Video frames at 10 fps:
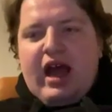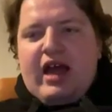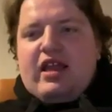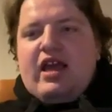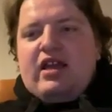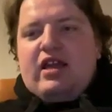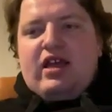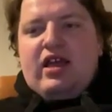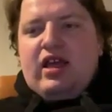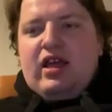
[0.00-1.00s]
and then
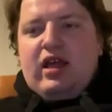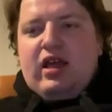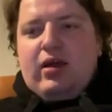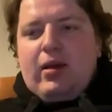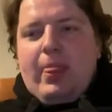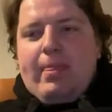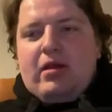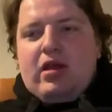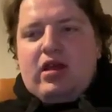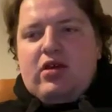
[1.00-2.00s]
he
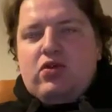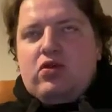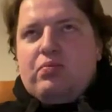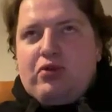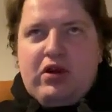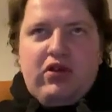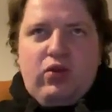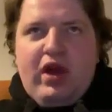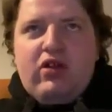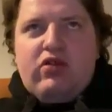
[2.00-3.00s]
broke into
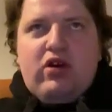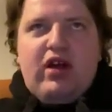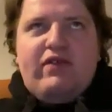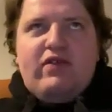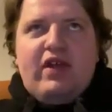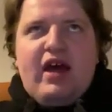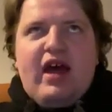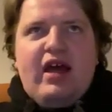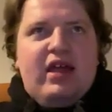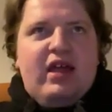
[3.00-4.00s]
the Wales squad after
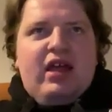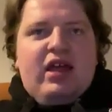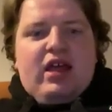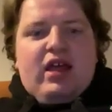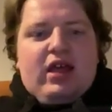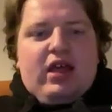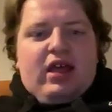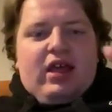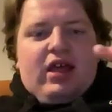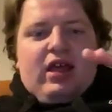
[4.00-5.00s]
that.
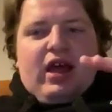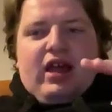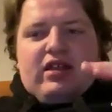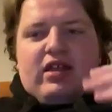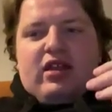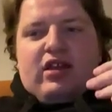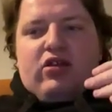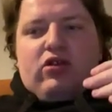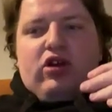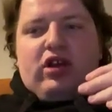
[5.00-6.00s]
And then
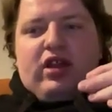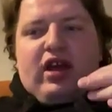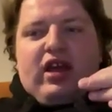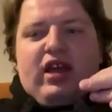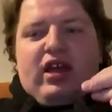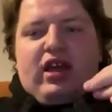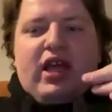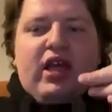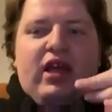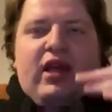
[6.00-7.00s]
you look at that,
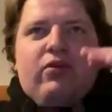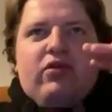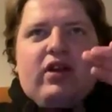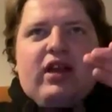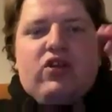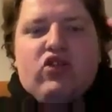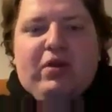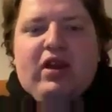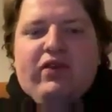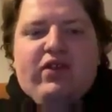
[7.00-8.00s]
he was a
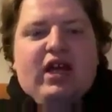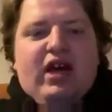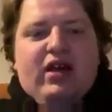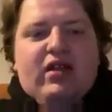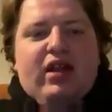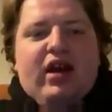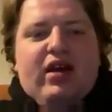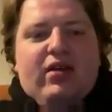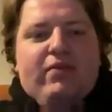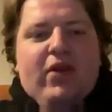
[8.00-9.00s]
linchpin for
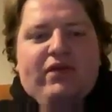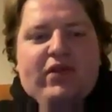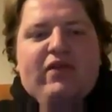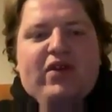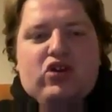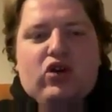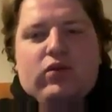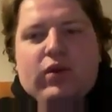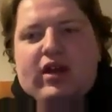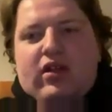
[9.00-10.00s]
that a very good
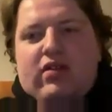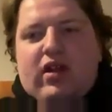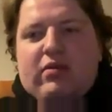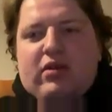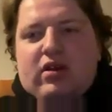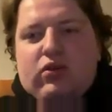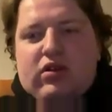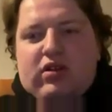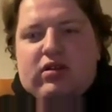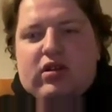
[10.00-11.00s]
Wales team. And
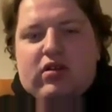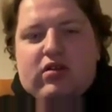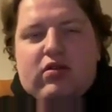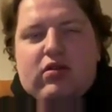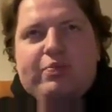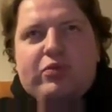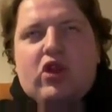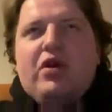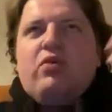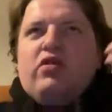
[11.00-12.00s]
was he just,
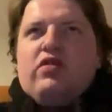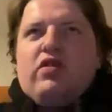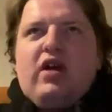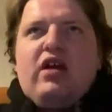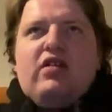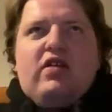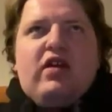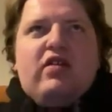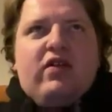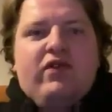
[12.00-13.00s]
no, he wasn't the starting
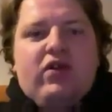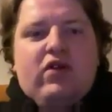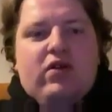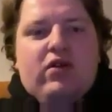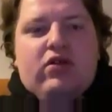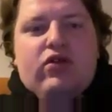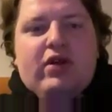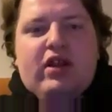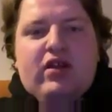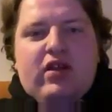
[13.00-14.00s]
centre for the
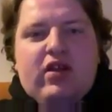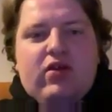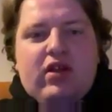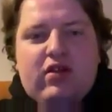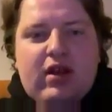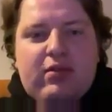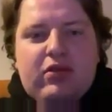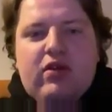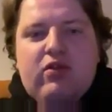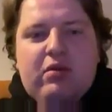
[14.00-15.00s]
2019 Grand Slam,
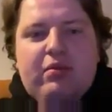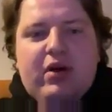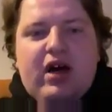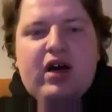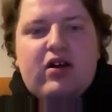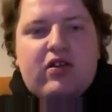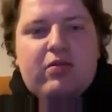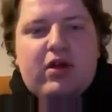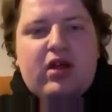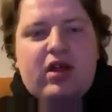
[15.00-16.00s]
because that would have been Parks,
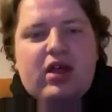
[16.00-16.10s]
but